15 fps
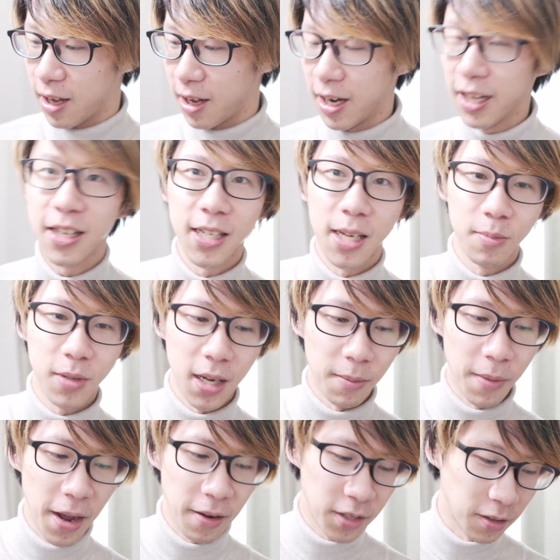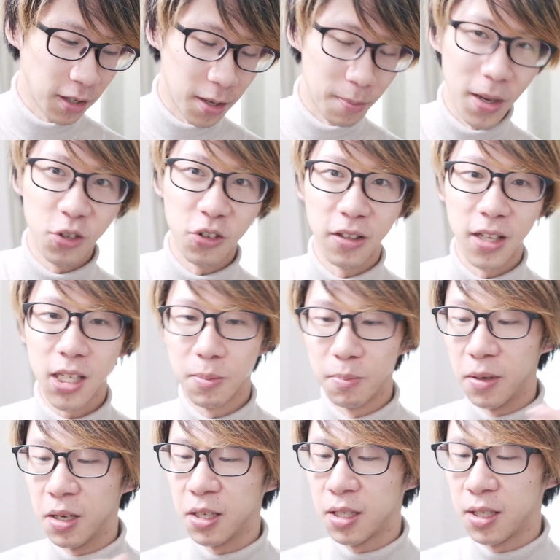And at the same time, I have to like mention this,
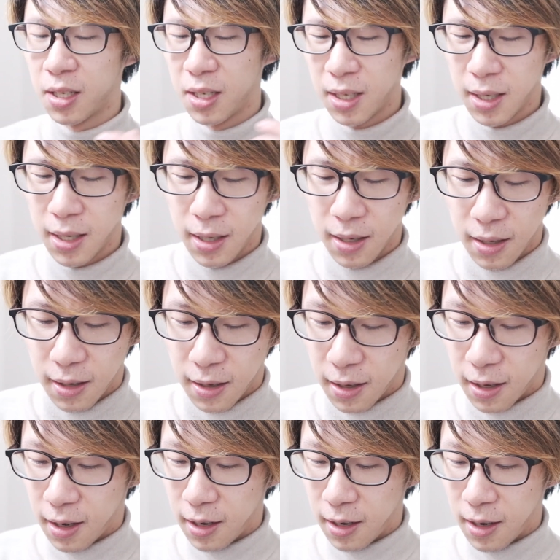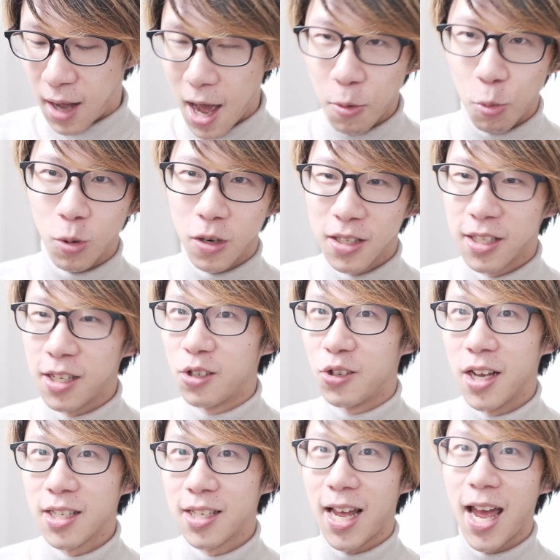but I wouldn't
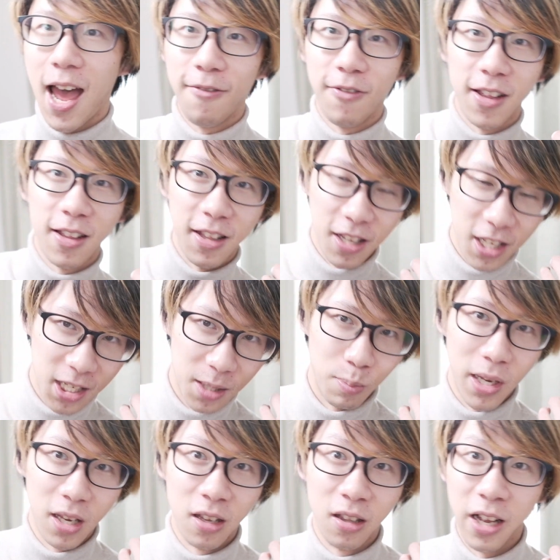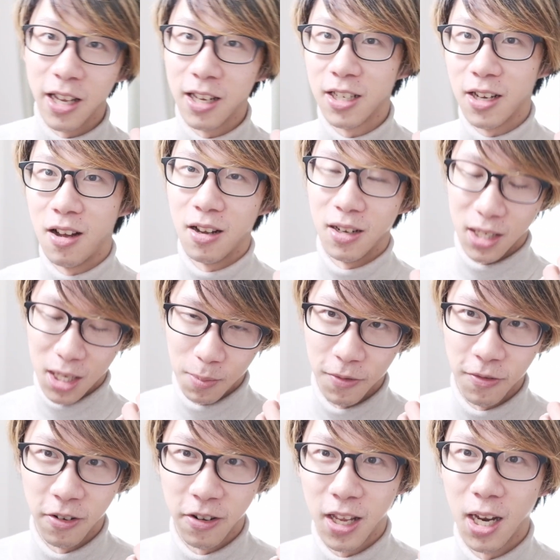suggest having the speed light on top
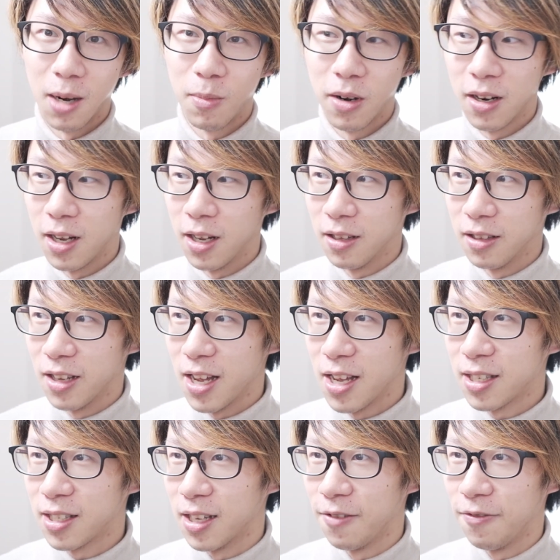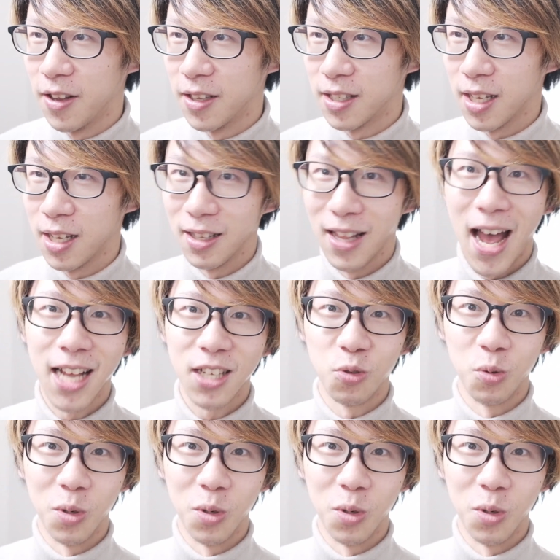of your camera unless if it's the last